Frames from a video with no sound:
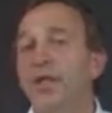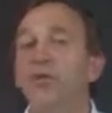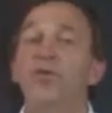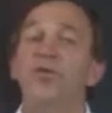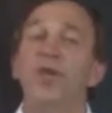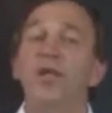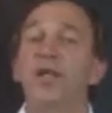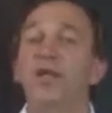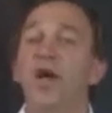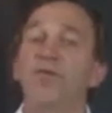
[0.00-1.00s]

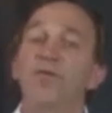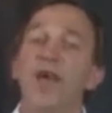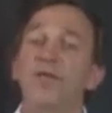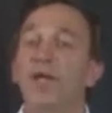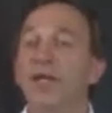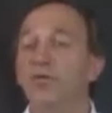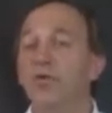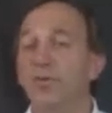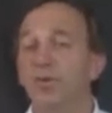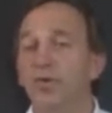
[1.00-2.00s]
Interestingly enough, never in
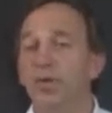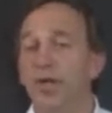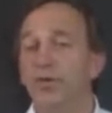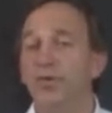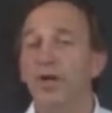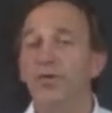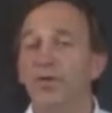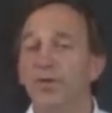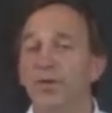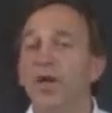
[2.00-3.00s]
rheumatoid
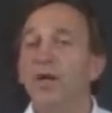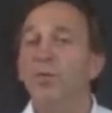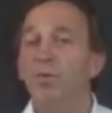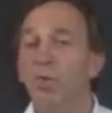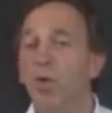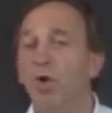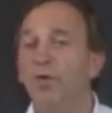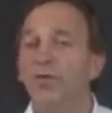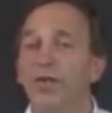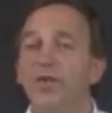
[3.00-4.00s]
arthritis, but more
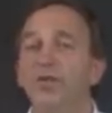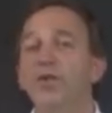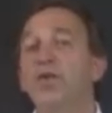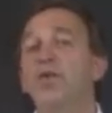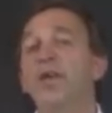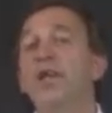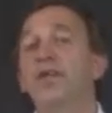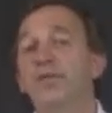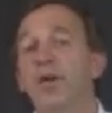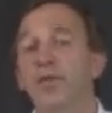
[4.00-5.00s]
often in
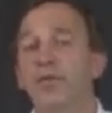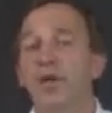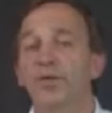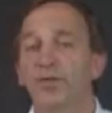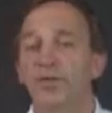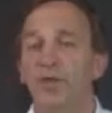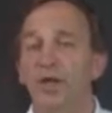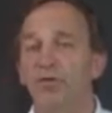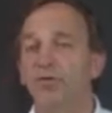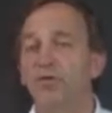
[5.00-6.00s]
seronegative arthritis,
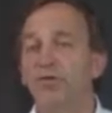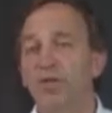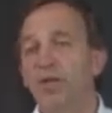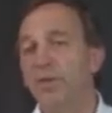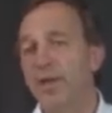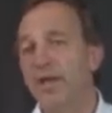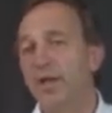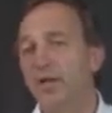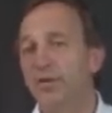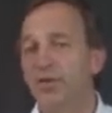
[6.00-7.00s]
such as you see with
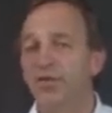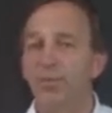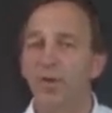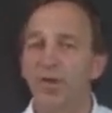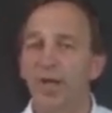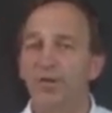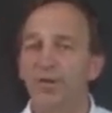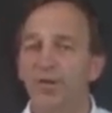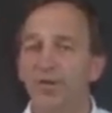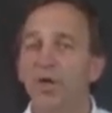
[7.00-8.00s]
ankylosing
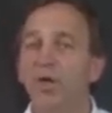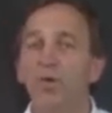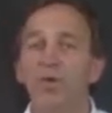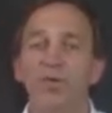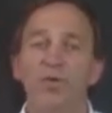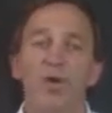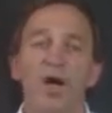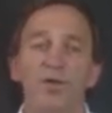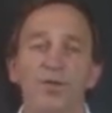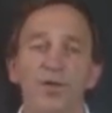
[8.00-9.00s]
spondylitis or
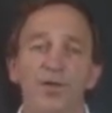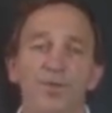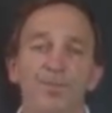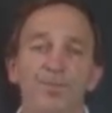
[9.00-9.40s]
psoriasis.